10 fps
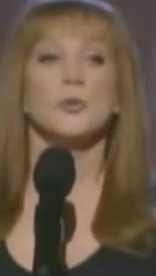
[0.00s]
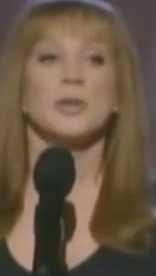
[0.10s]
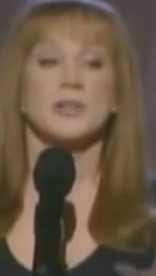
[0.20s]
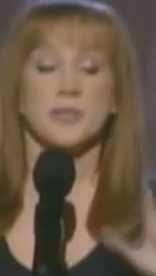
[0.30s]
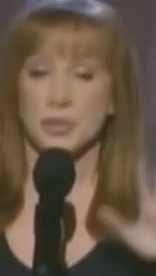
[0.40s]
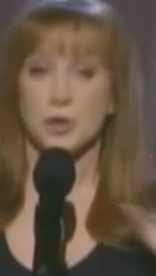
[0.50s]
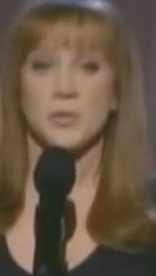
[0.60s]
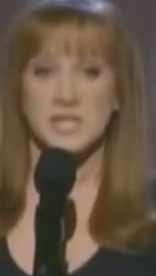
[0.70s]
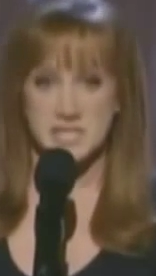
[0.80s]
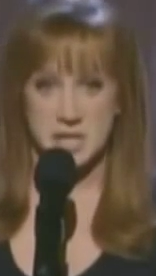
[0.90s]
Uma
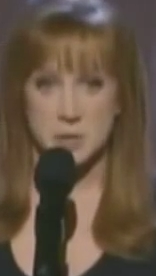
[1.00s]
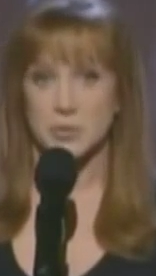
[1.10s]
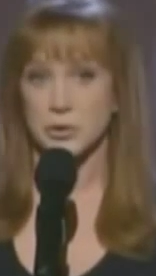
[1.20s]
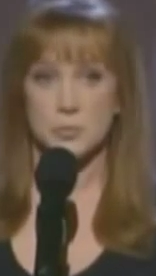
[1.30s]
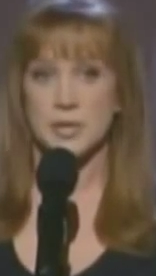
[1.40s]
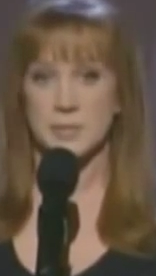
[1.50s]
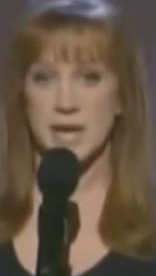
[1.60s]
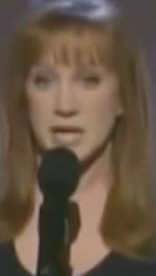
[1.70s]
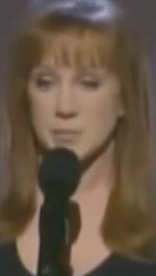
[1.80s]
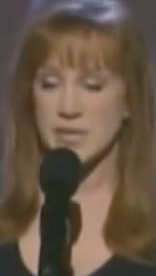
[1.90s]
Thurman is there with her
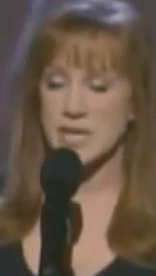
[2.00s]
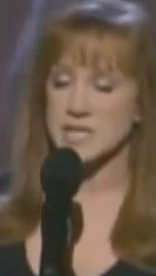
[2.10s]
big bag of